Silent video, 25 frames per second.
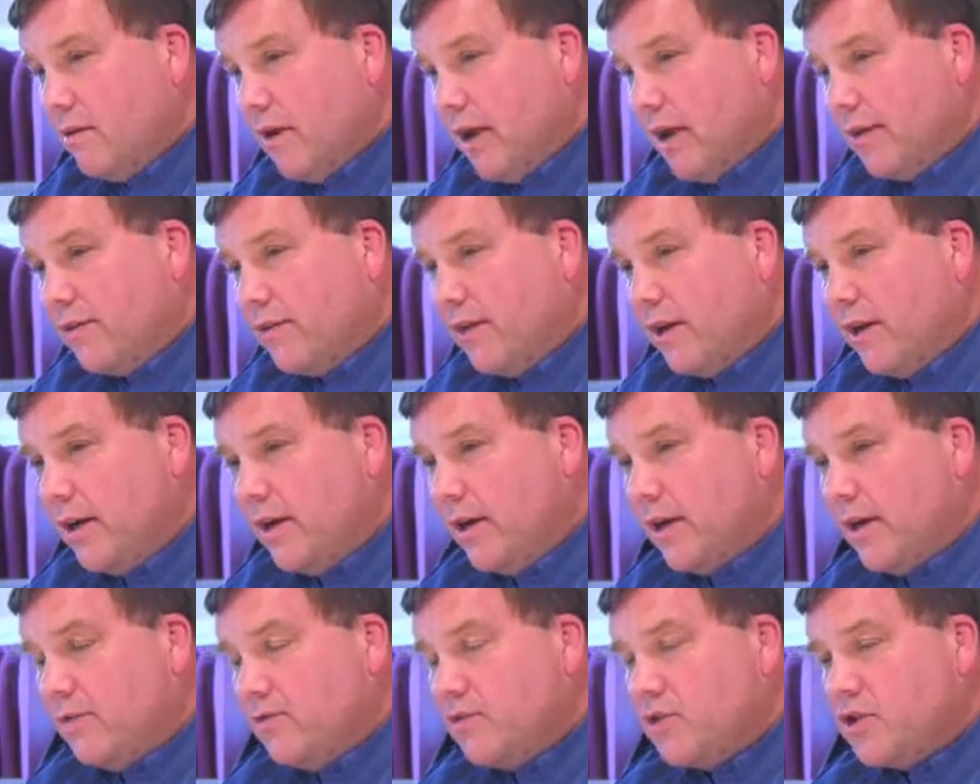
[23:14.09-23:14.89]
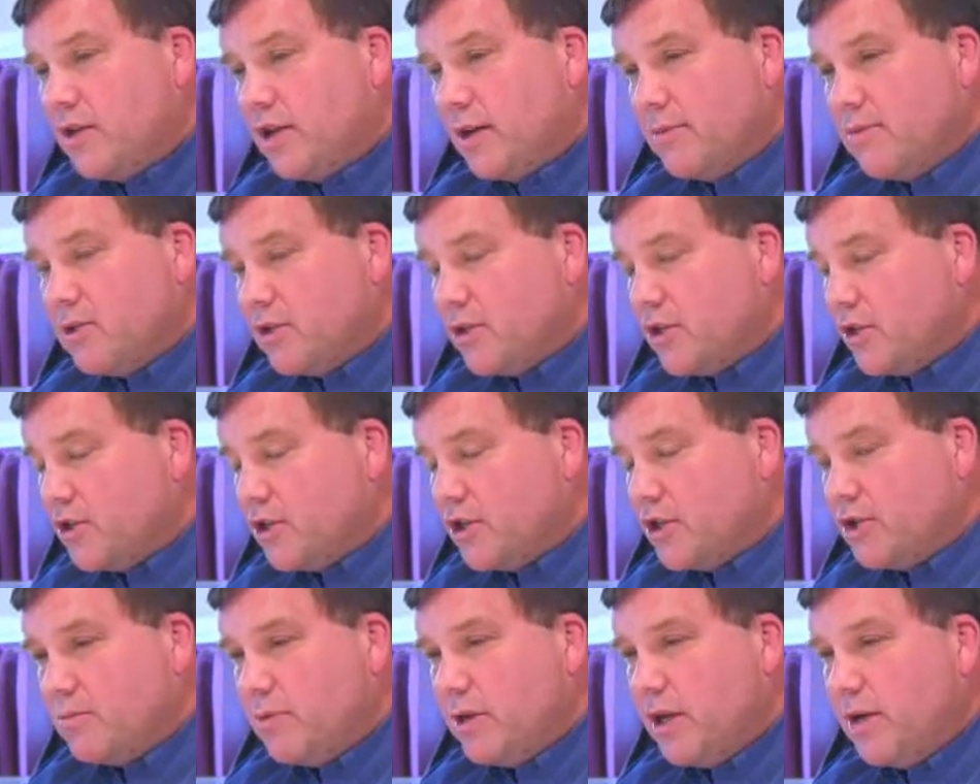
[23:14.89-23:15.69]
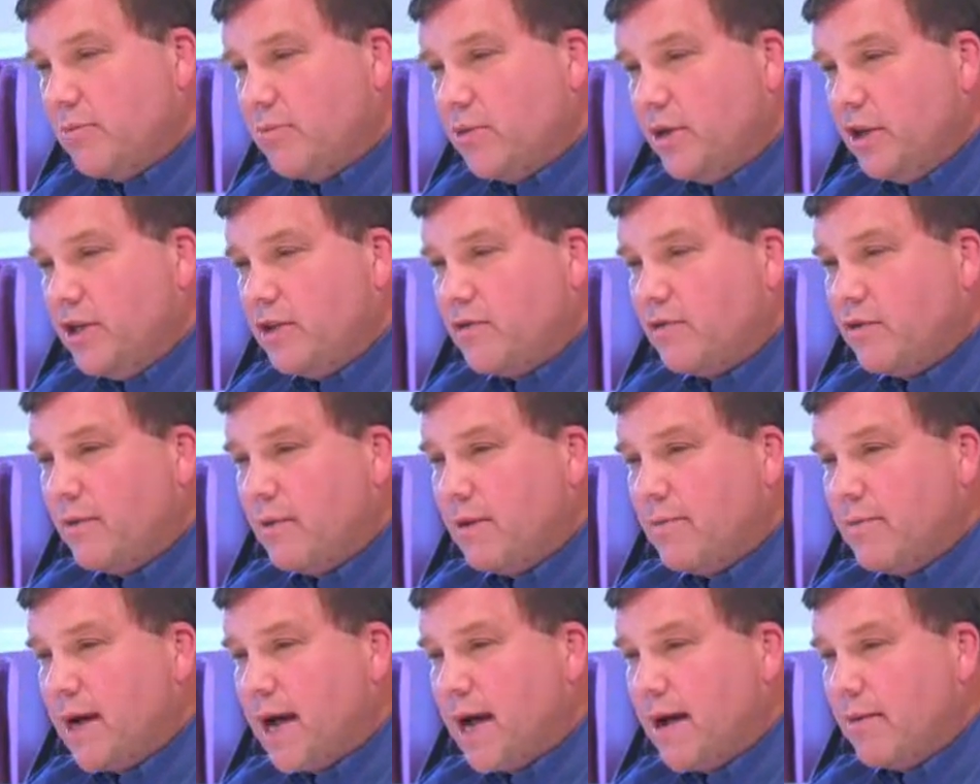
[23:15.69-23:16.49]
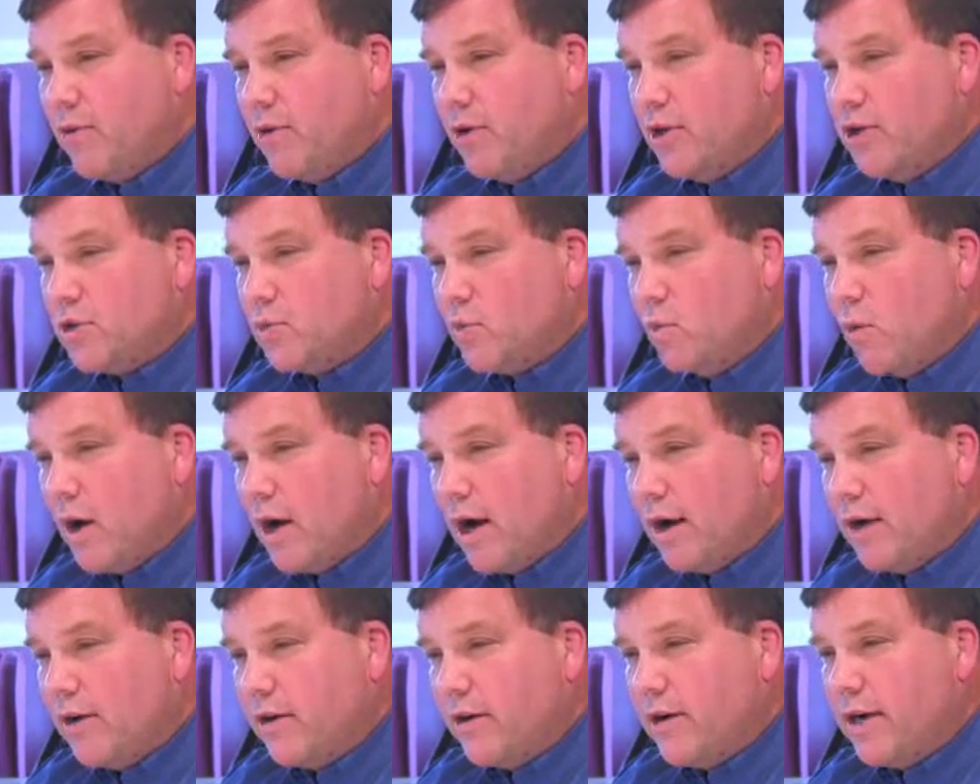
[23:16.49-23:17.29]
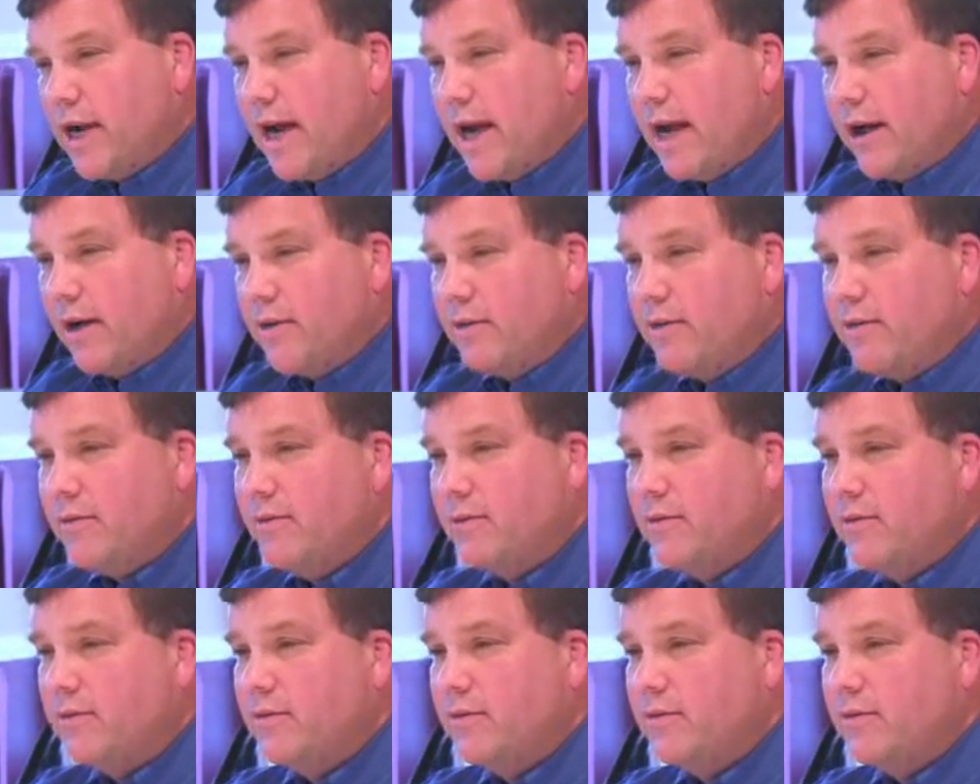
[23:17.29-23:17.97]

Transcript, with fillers: Nothing of substance is being preached from the Bible. It's watered down.